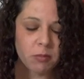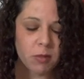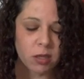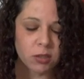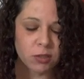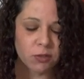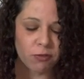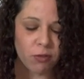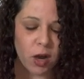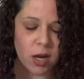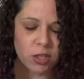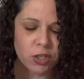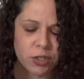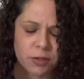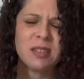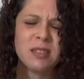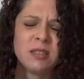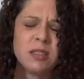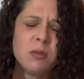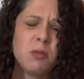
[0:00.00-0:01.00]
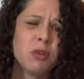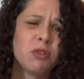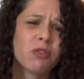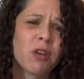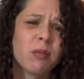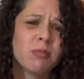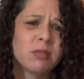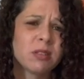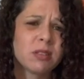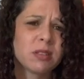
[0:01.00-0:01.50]
It's fresh. Seaweed
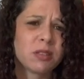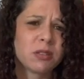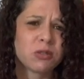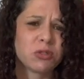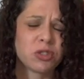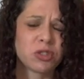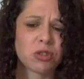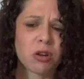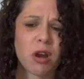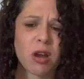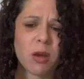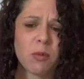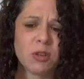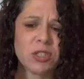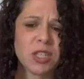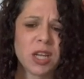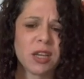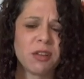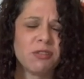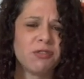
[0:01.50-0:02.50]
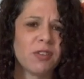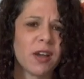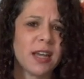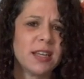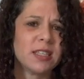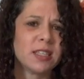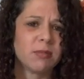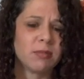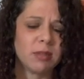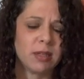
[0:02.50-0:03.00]
wrap's a little strong. I wish I could
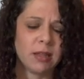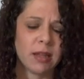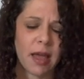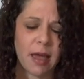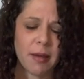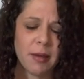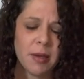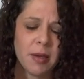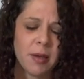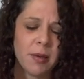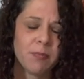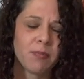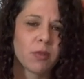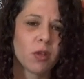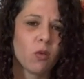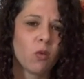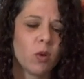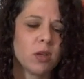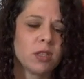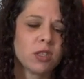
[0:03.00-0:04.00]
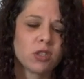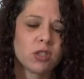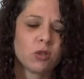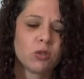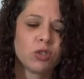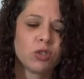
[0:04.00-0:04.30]
find something that wasn't so